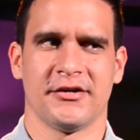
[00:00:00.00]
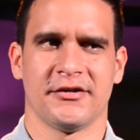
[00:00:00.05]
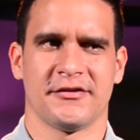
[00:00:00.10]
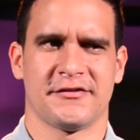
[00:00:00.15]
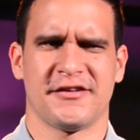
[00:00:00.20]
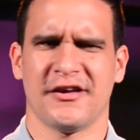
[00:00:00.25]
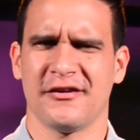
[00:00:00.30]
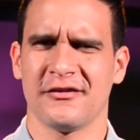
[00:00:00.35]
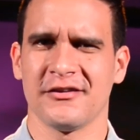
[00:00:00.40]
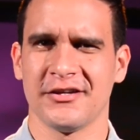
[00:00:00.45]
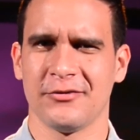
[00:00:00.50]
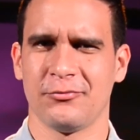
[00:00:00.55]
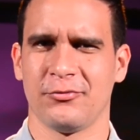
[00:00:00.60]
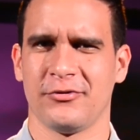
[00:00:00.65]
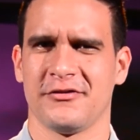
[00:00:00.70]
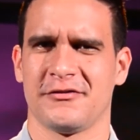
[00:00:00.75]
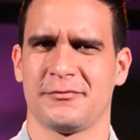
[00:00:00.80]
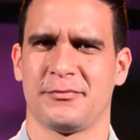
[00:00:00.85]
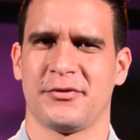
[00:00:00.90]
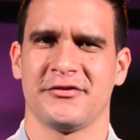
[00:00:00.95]
suddenly
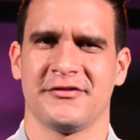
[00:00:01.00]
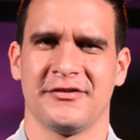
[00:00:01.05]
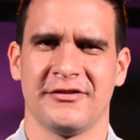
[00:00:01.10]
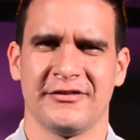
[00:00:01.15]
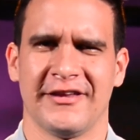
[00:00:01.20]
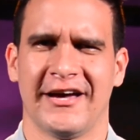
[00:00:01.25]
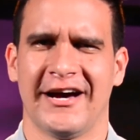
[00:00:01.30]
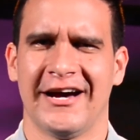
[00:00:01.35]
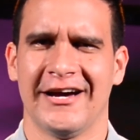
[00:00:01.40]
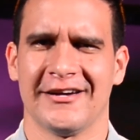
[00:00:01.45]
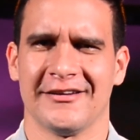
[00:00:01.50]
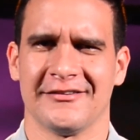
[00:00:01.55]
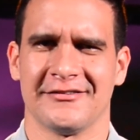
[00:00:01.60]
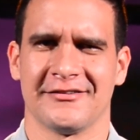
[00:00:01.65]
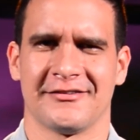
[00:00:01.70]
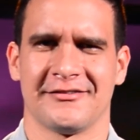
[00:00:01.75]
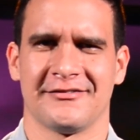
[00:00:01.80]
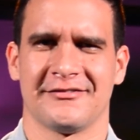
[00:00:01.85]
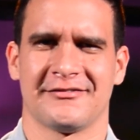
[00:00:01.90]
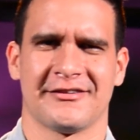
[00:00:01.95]
when this person dies,
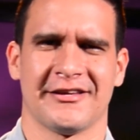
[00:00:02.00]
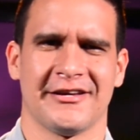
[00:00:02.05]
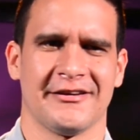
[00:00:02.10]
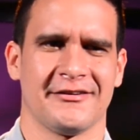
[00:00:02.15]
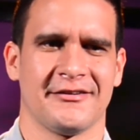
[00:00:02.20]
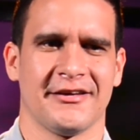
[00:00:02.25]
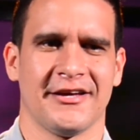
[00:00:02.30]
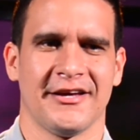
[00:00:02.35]
it's like,